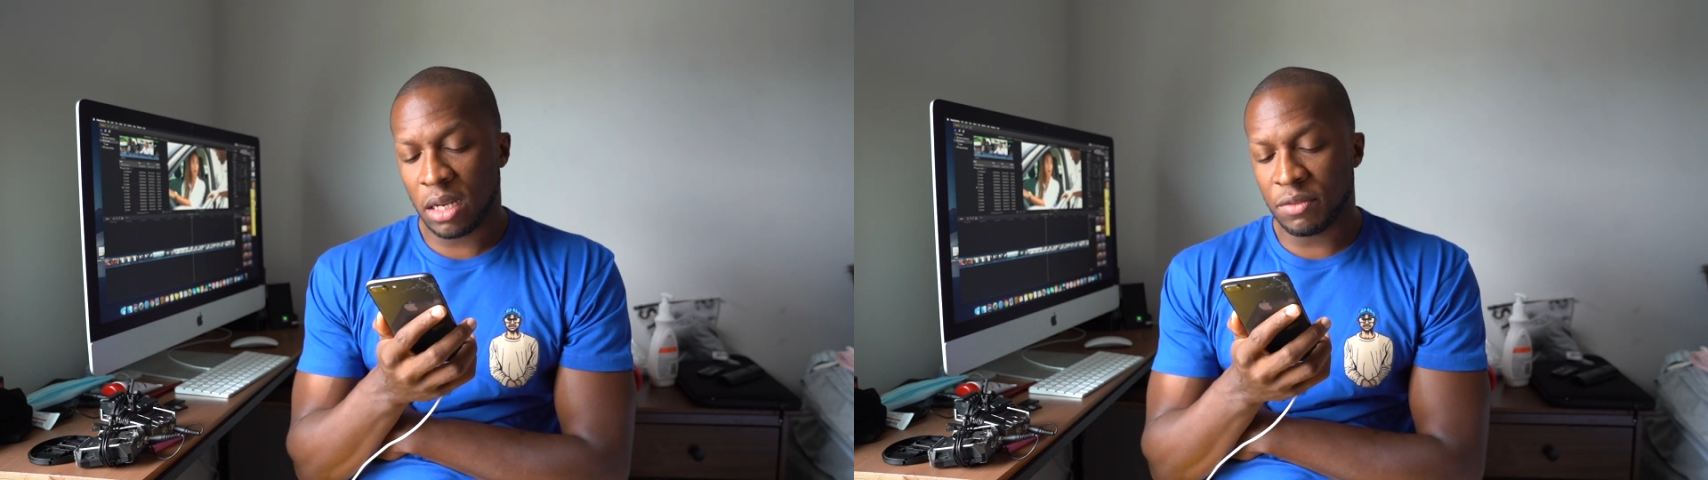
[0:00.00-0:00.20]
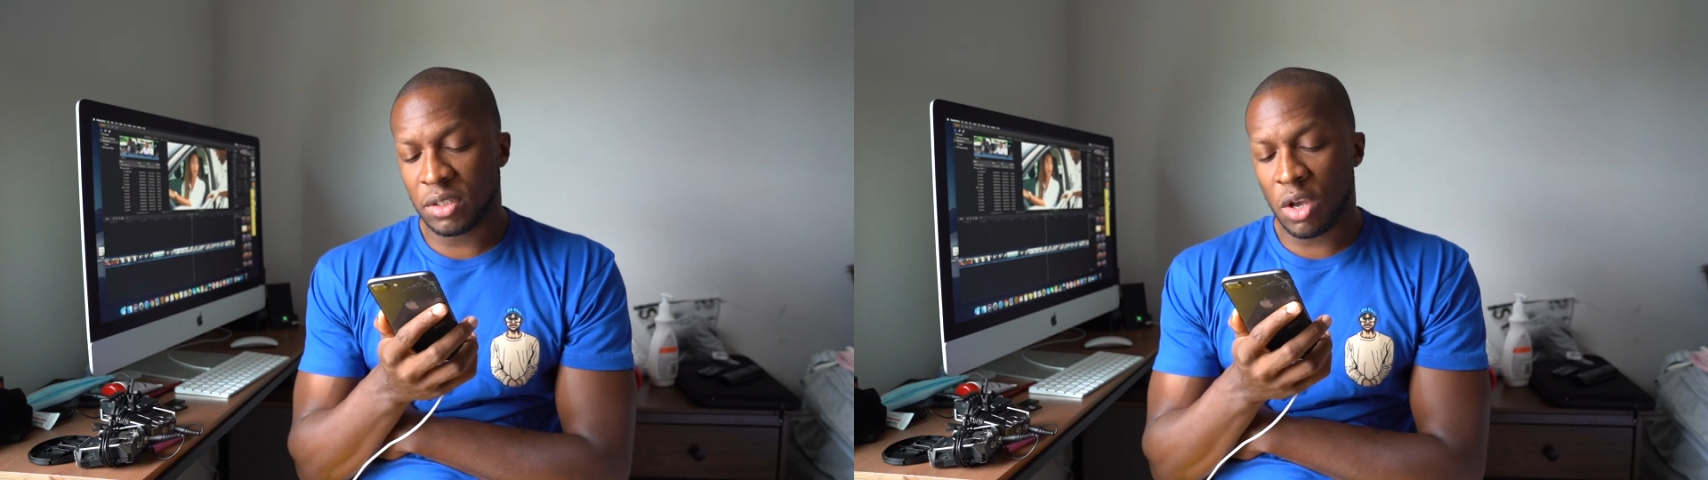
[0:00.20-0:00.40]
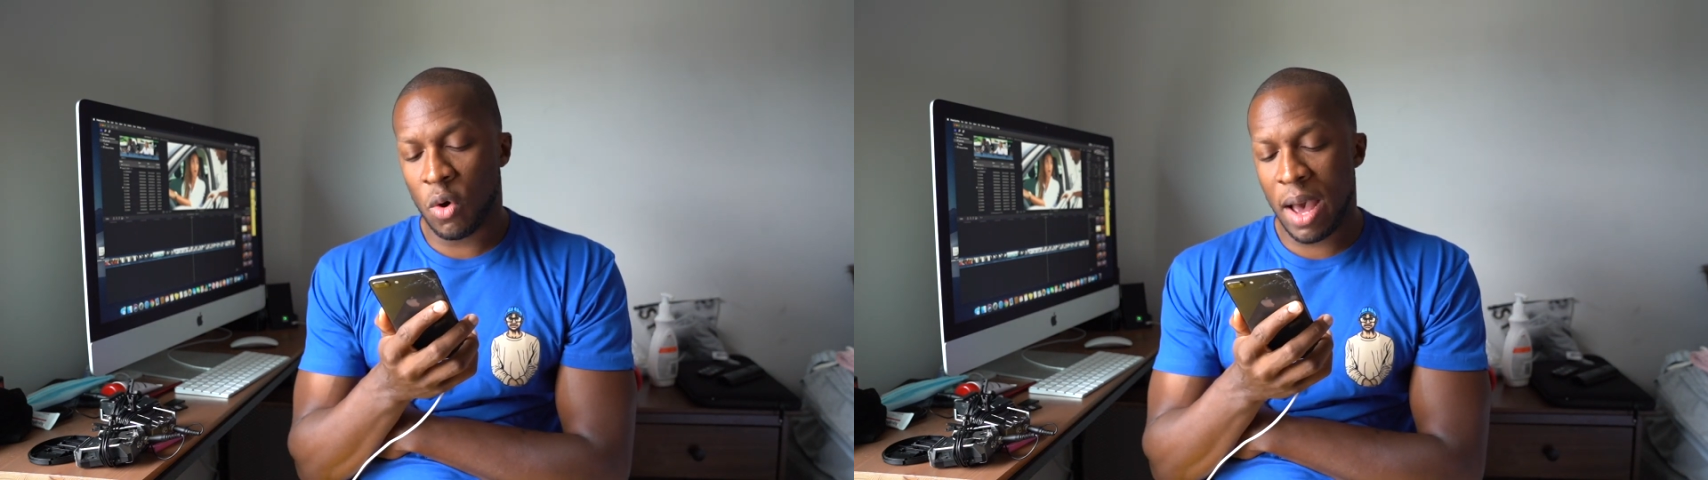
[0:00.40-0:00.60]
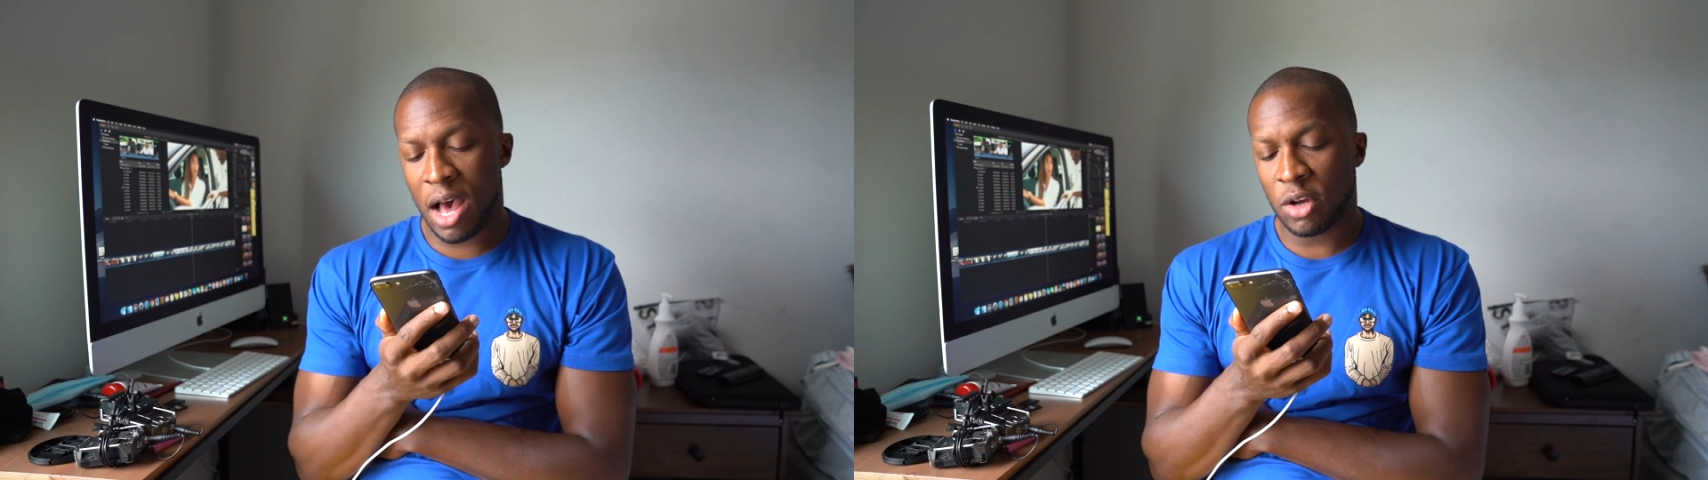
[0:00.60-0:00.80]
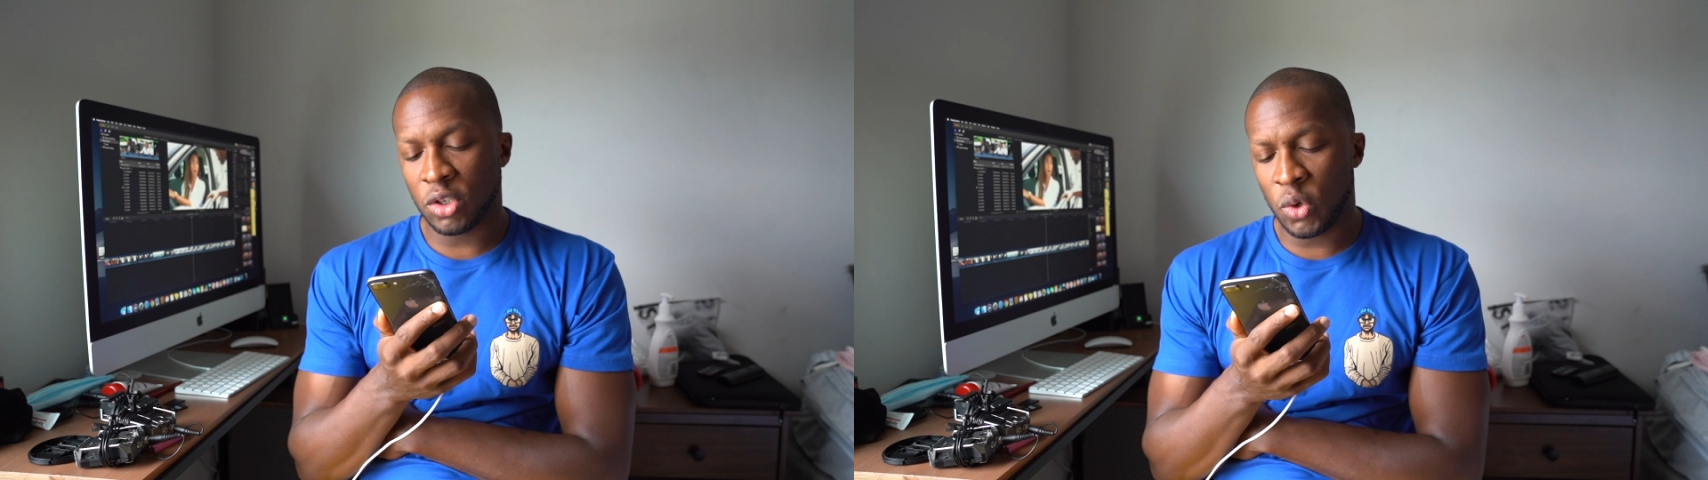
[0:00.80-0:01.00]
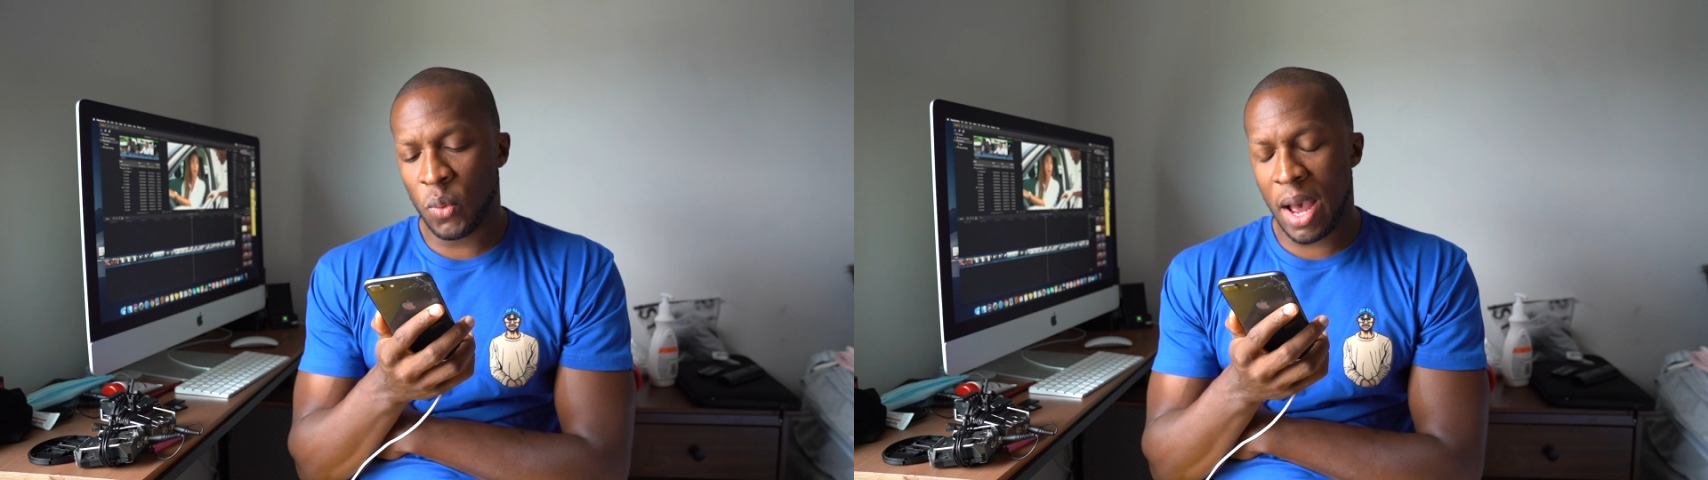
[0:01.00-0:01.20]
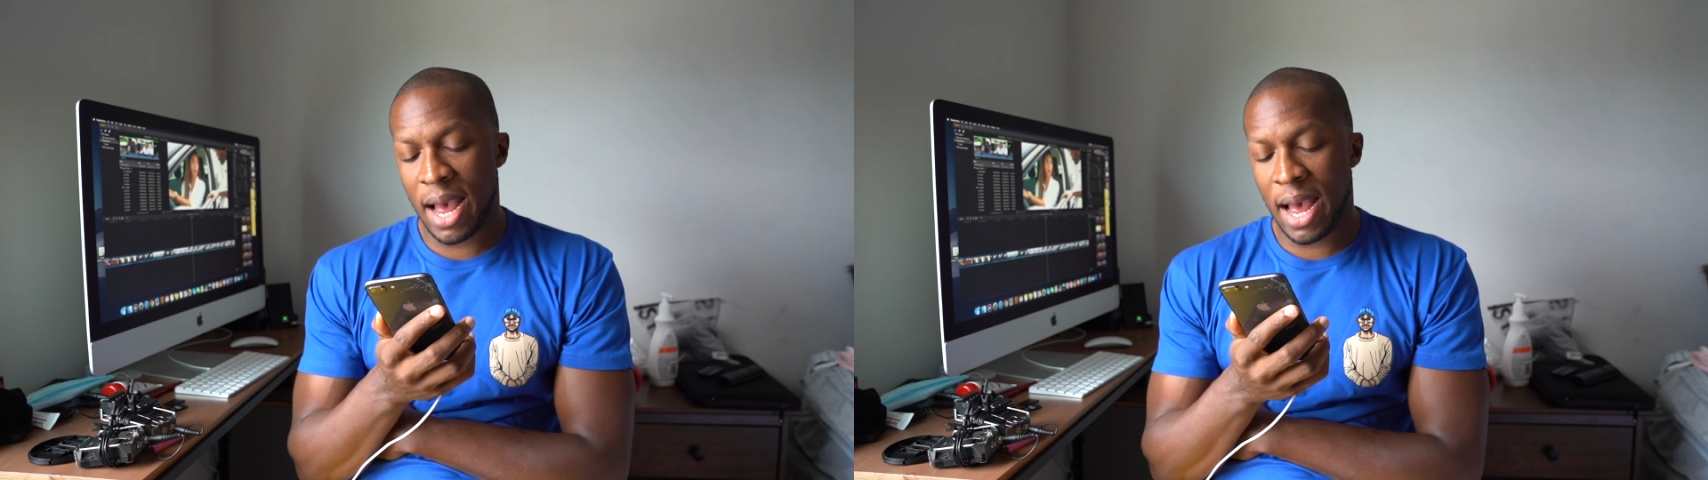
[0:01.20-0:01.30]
If so, how do